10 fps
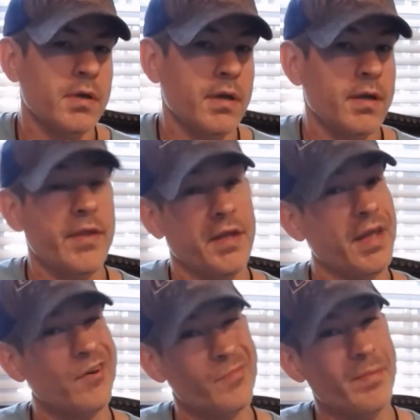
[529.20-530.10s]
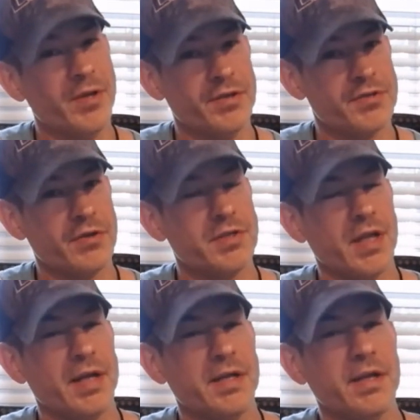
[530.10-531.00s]
Then later maybe you can start
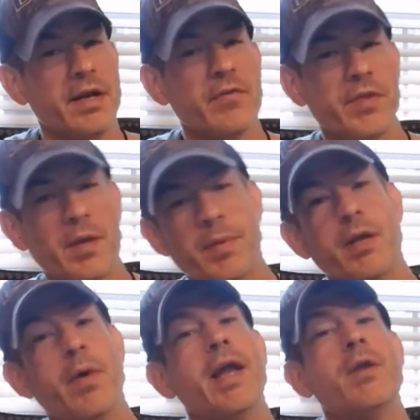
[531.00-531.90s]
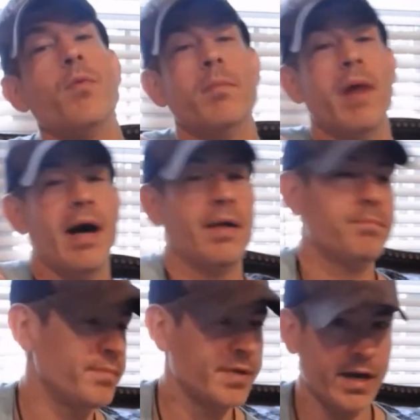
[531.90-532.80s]
sliding in and everything. But anyway, I didn't want my
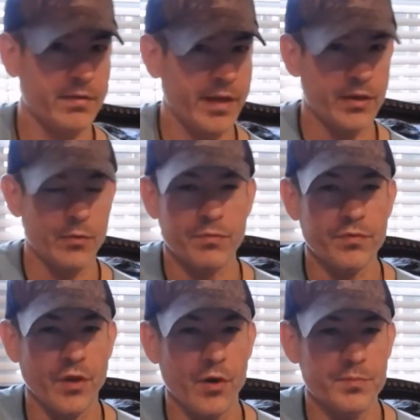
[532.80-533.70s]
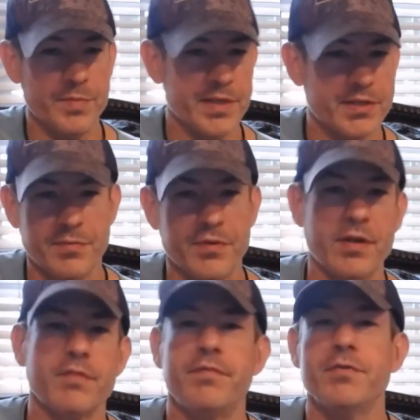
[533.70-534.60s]
kind of like little flub to be something
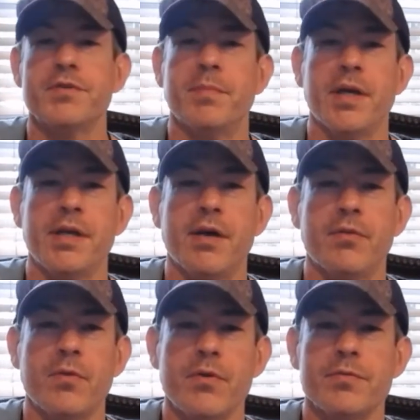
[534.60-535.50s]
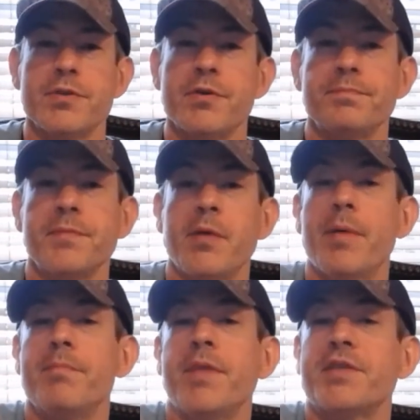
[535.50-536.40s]
that confuse somebody down the road. So
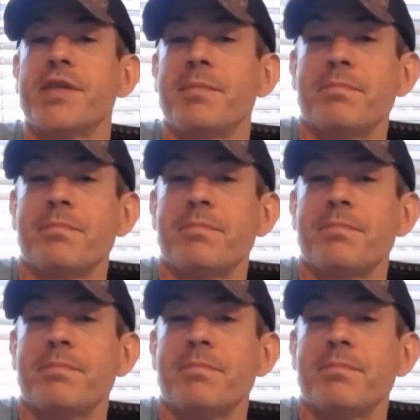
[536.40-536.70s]
thanks again.